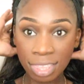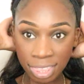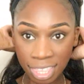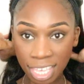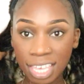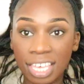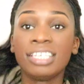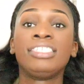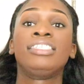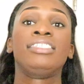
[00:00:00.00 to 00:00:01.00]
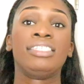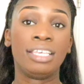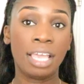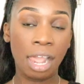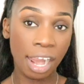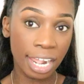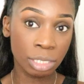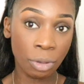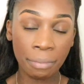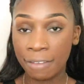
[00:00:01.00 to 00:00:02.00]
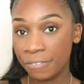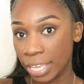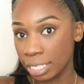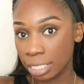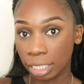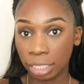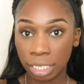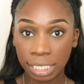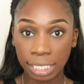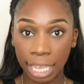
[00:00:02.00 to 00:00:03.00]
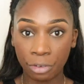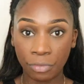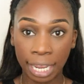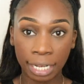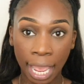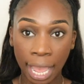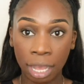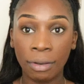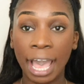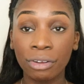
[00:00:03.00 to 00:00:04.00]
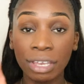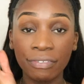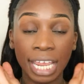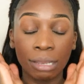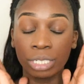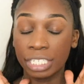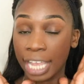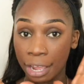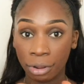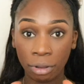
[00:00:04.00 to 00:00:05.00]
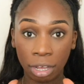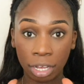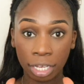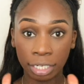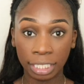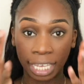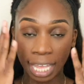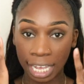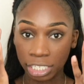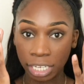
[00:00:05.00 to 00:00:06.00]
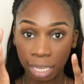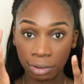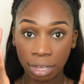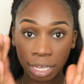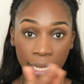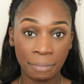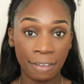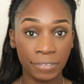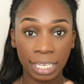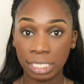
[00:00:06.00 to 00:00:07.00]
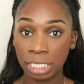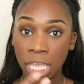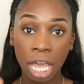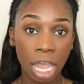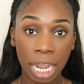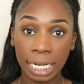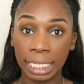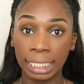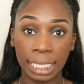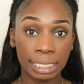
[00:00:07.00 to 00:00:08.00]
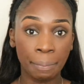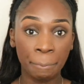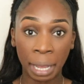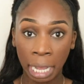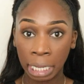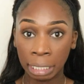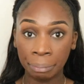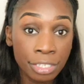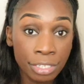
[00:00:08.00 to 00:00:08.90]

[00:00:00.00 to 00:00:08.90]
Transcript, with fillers: This is what my face looks like right now. I don't even have shadow on, like eyeshadow on, and my face already looks bomb.